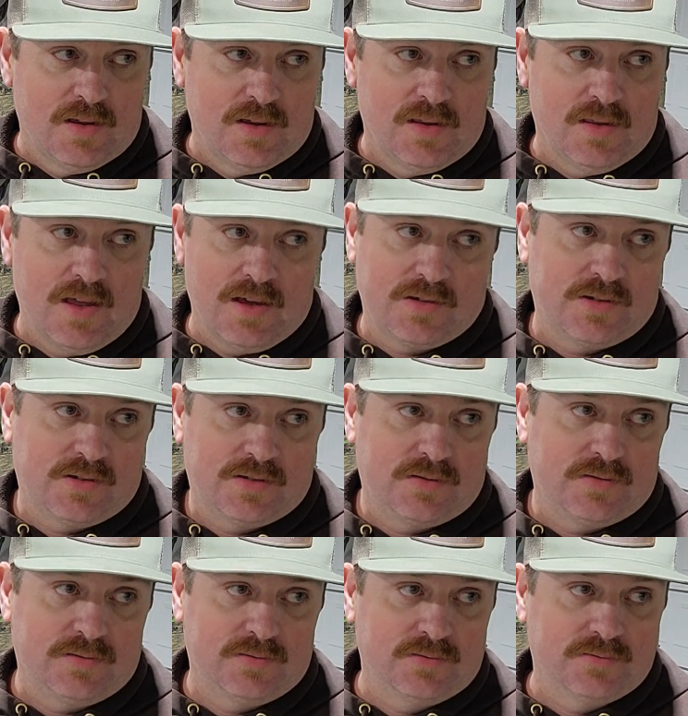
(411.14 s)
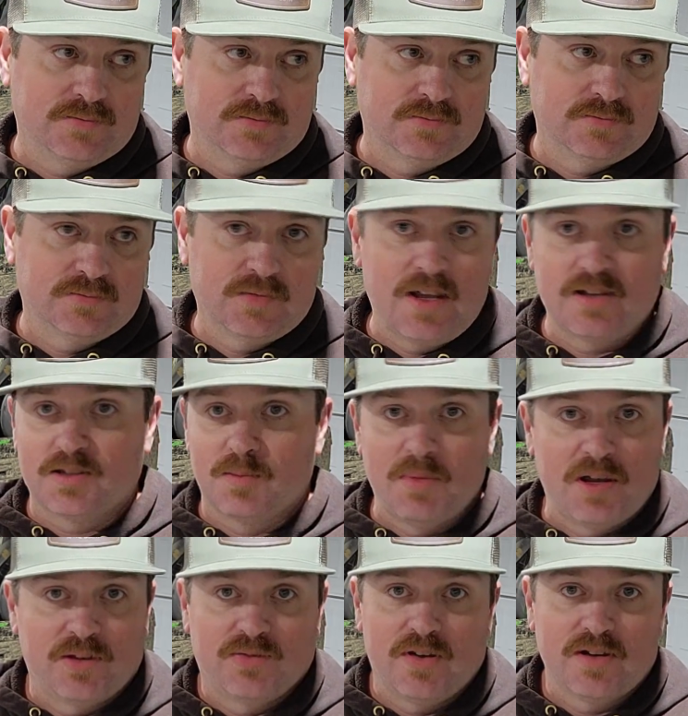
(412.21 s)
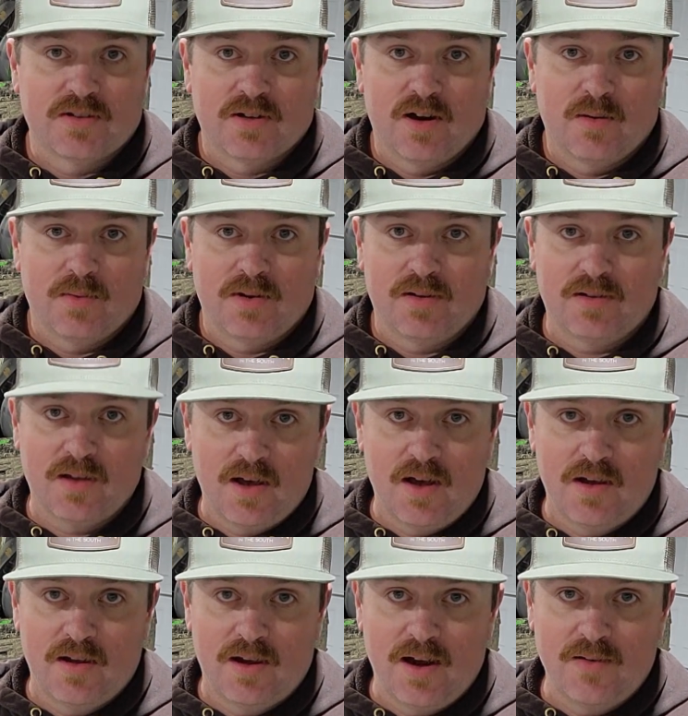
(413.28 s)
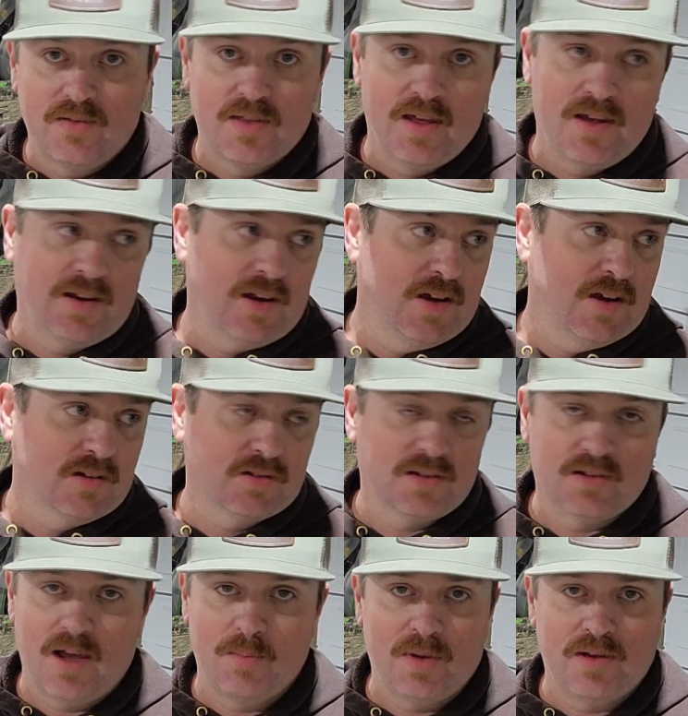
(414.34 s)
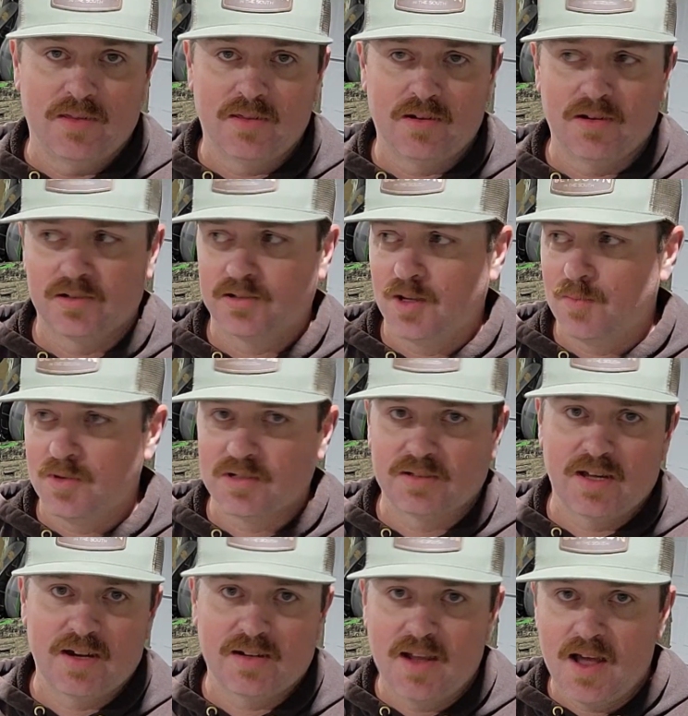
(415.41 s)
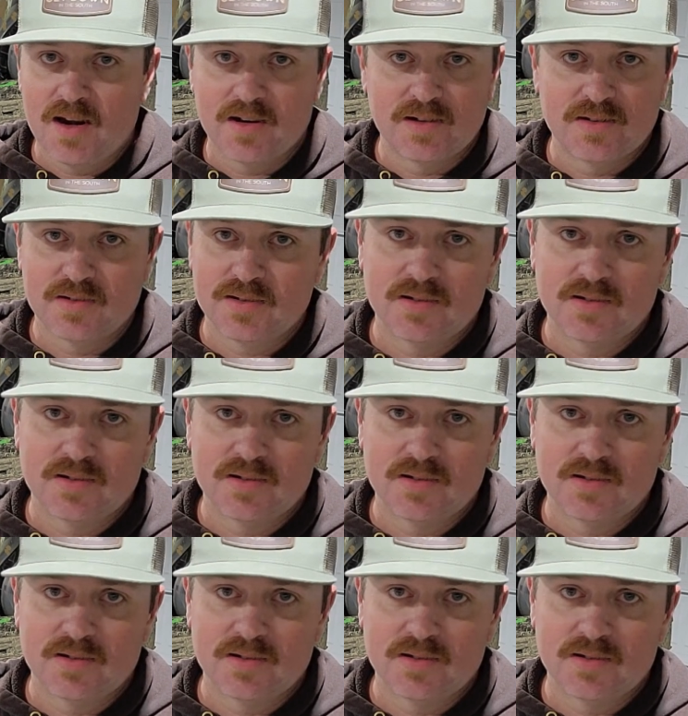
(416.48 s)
And that's the best feature on it. Everything else, I mean, there's so much technology